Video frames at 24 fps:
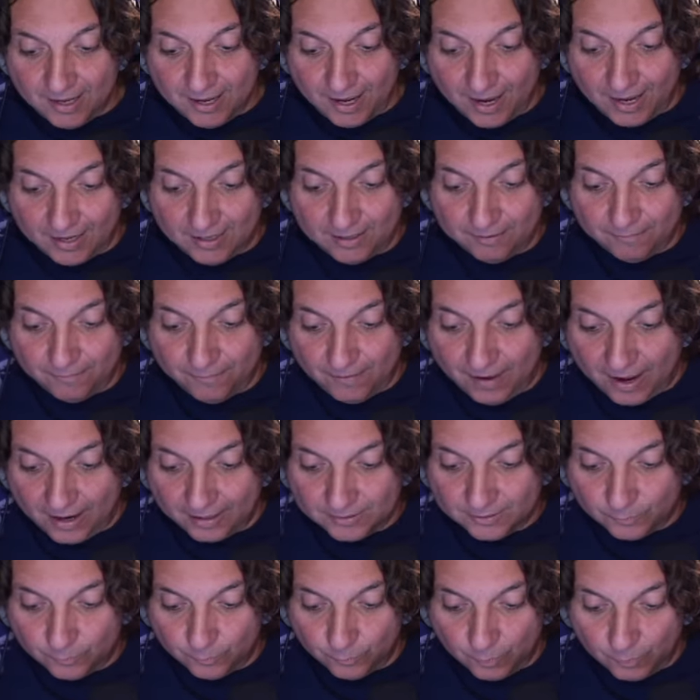And in
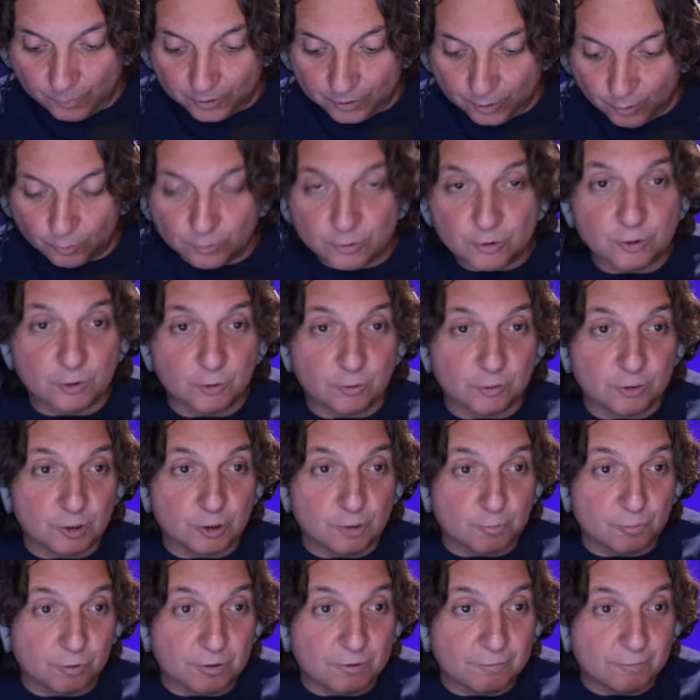fact, when we go to,
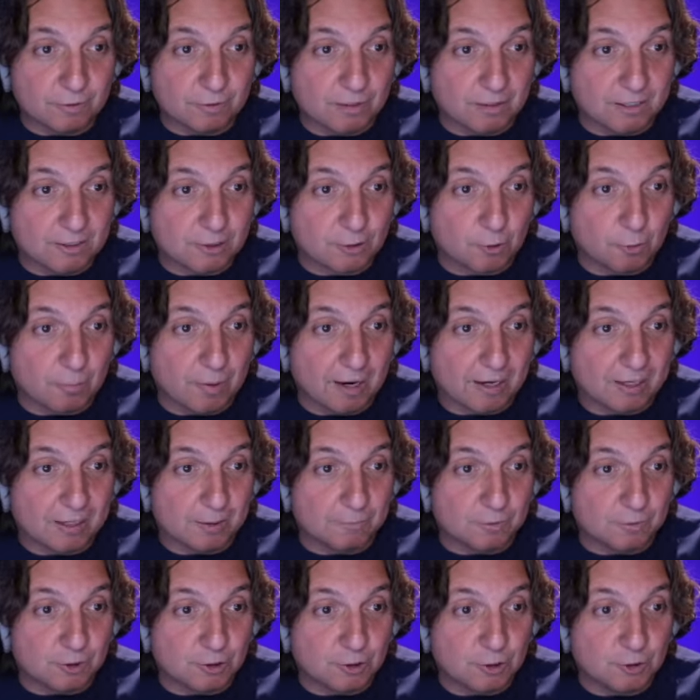just briefly, let's go back
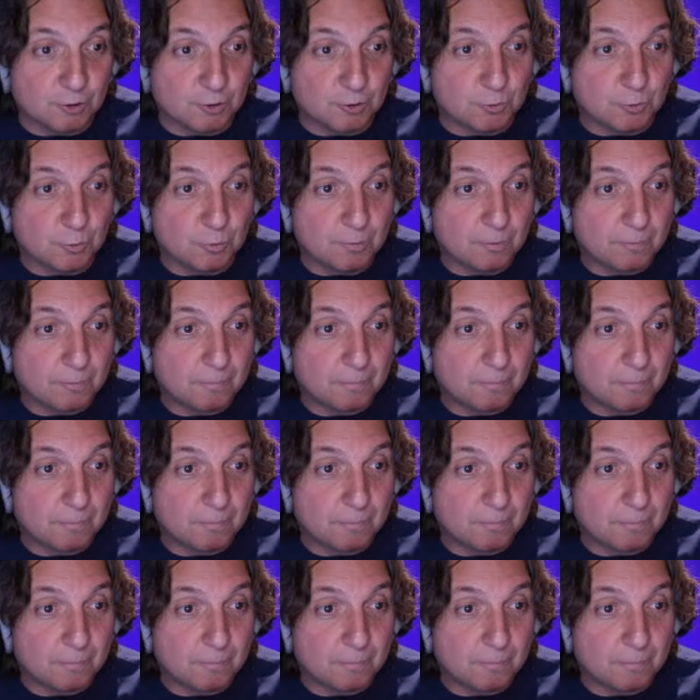up to two